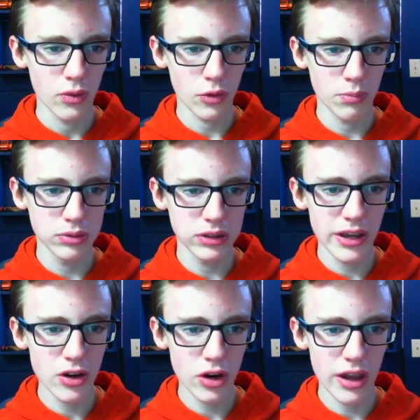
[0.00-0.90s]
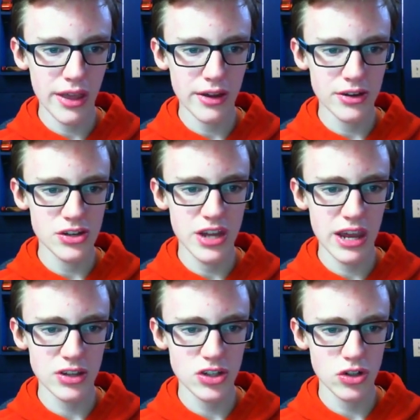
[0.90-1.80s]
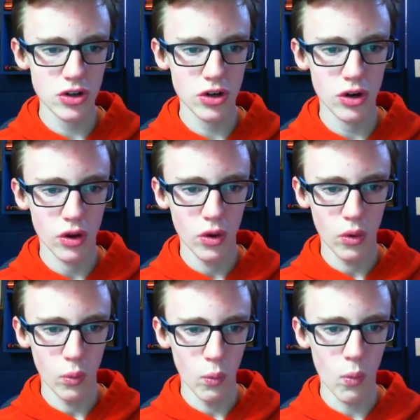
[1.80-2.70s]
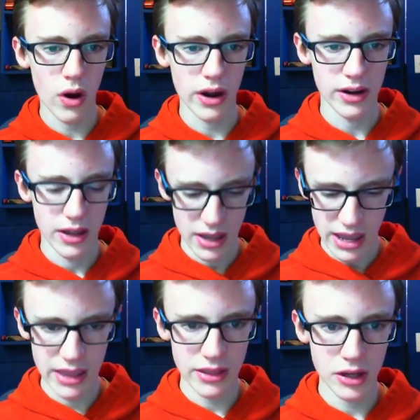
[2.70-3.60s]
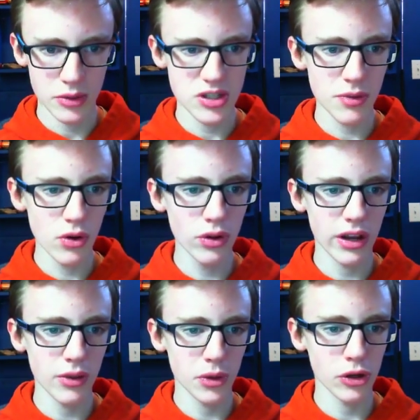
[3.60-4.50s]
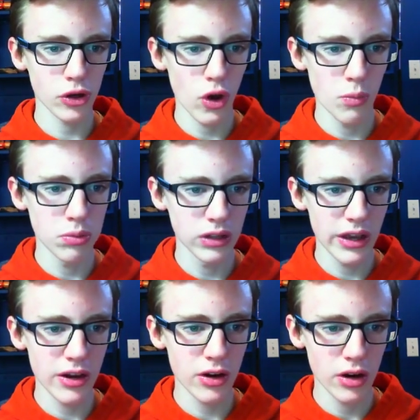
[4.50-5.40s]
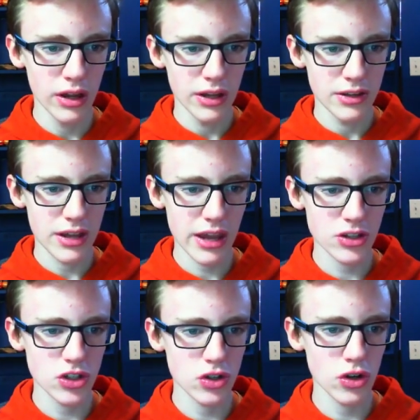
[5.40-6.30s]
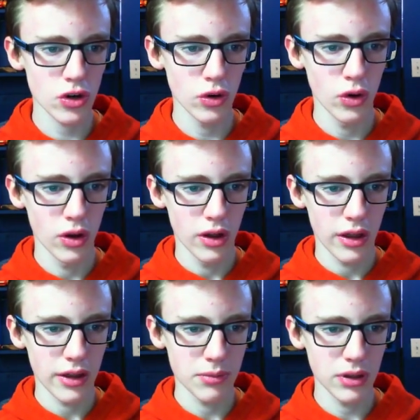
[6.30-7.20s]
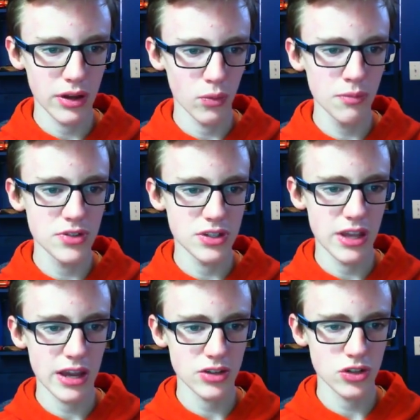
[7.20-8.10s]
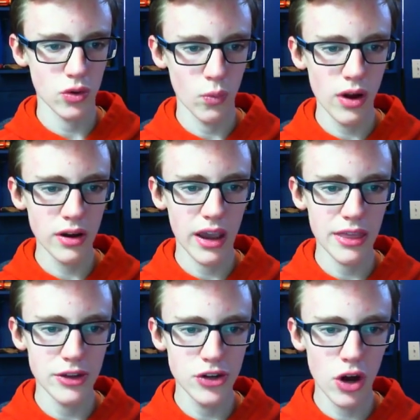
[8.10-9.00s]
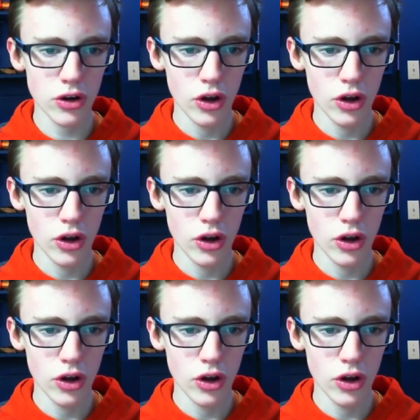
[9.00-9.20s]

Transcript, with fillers: player and texture one. And then I'll semicolon, and then we're gonna go player texture player whoops texture one, and then dot